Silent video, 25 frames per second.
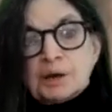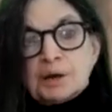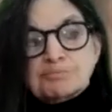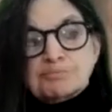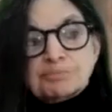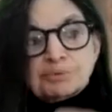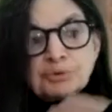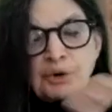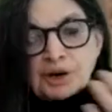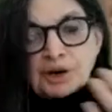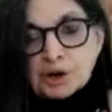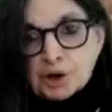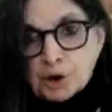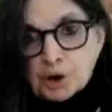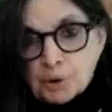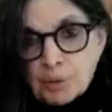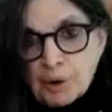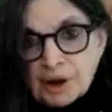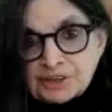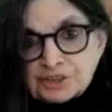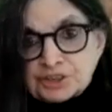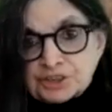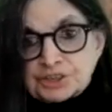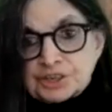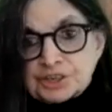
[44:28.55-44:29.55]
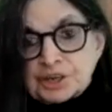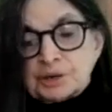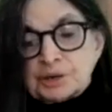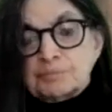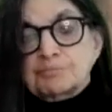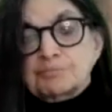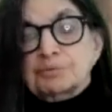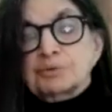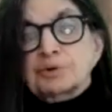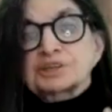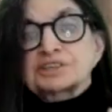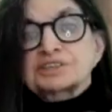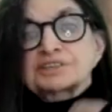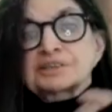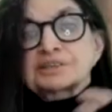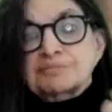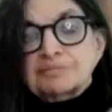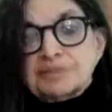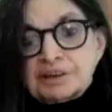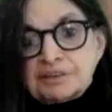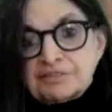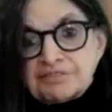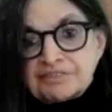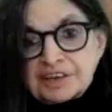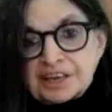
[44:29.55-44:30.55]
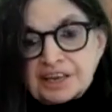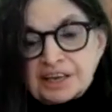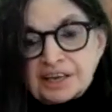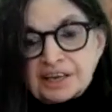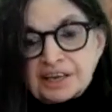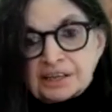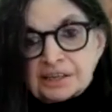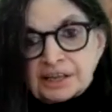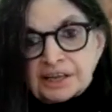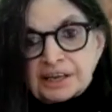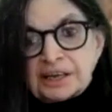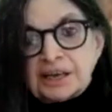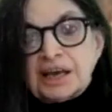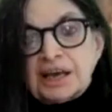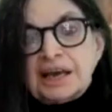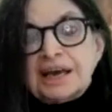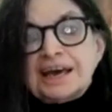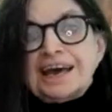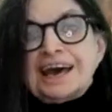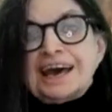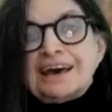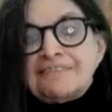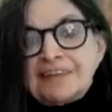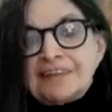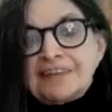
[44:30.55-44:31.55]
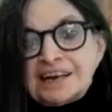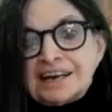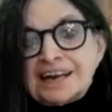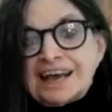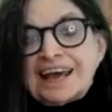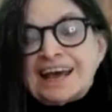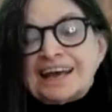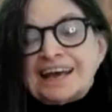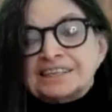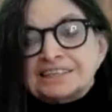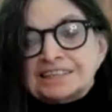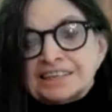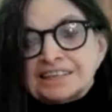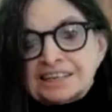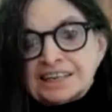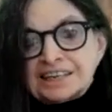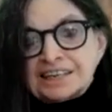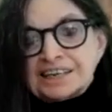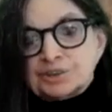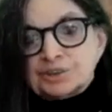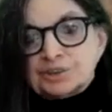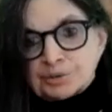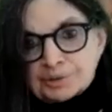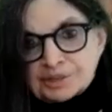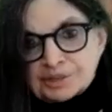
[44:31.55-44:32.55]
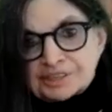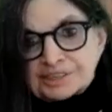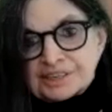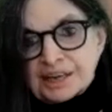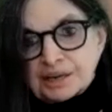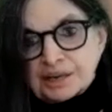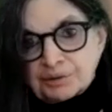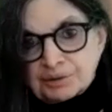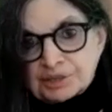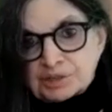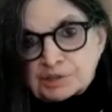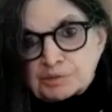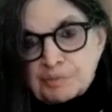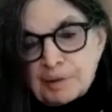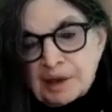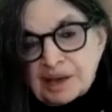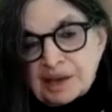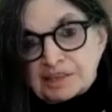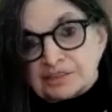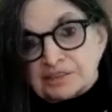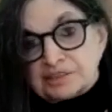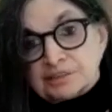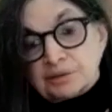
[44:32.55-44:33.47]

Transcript: brought a question, brought something for healing, and then entered into a sacred space.